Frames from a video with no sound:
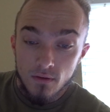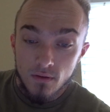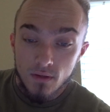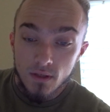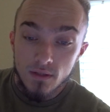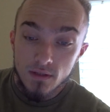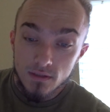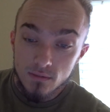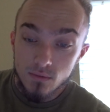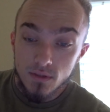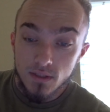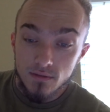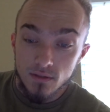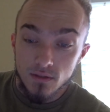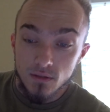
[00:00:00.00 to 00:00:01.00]
And that's what you
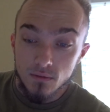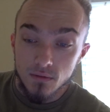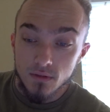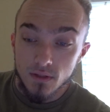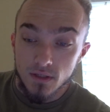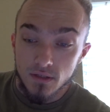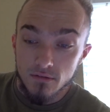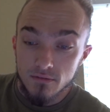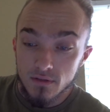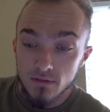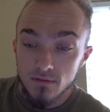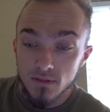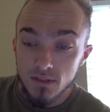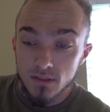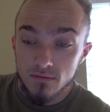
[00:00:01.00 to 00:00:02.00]
have to do in life. You
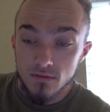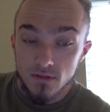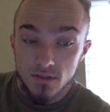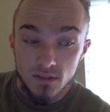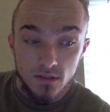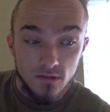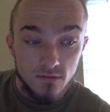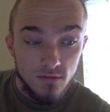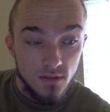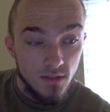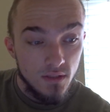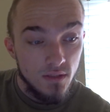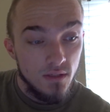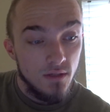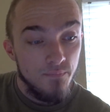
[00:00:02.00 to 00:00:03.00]
have to give yourself
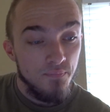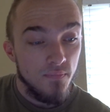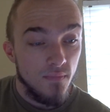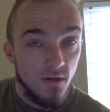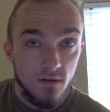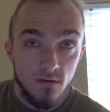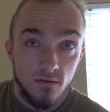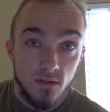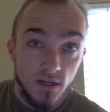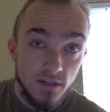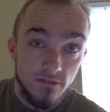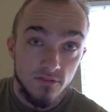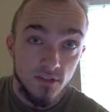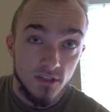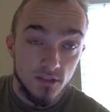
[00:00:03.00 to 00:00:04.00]
a
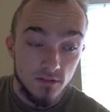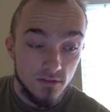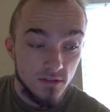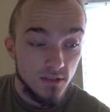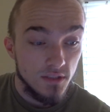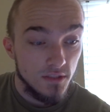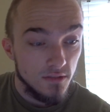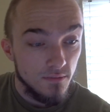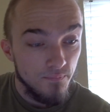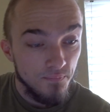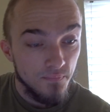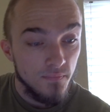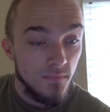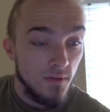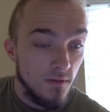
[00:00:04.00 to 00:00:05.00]
life DLC,
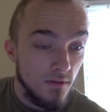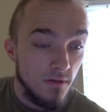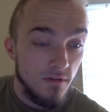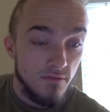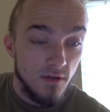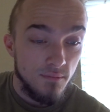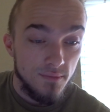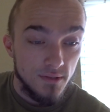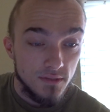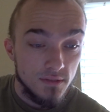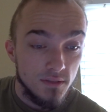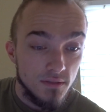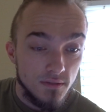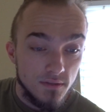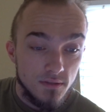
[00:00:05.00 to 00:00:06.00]
if that makes
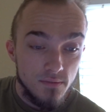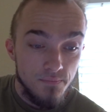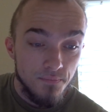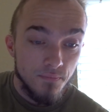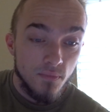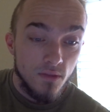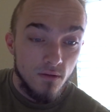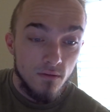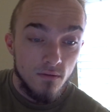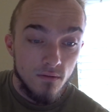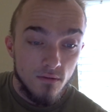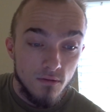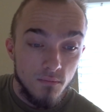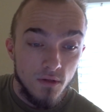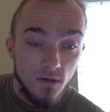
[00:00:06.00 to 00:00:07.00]
sense,
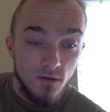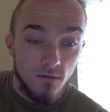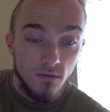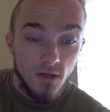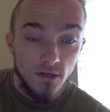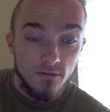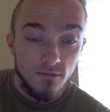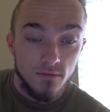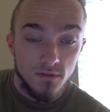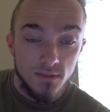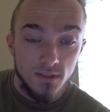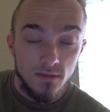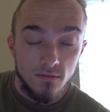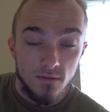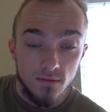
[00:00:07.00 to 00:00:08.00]
to make your life
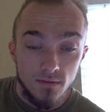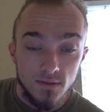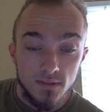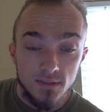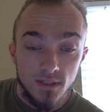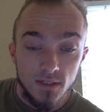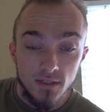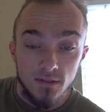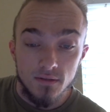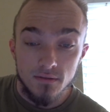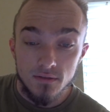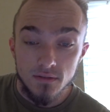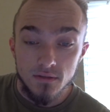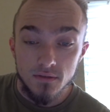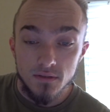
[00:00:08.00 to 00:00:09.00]
routine a little exciting,
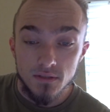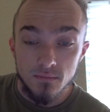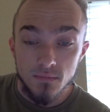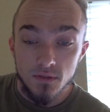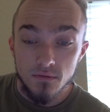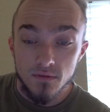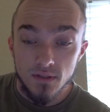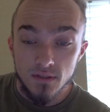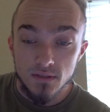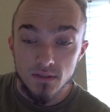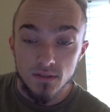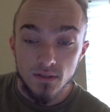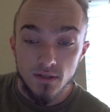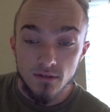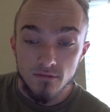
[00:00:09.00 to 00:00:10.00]
to do some new things
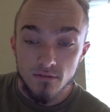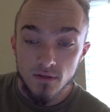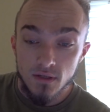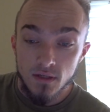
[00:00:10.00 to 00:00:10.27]
in life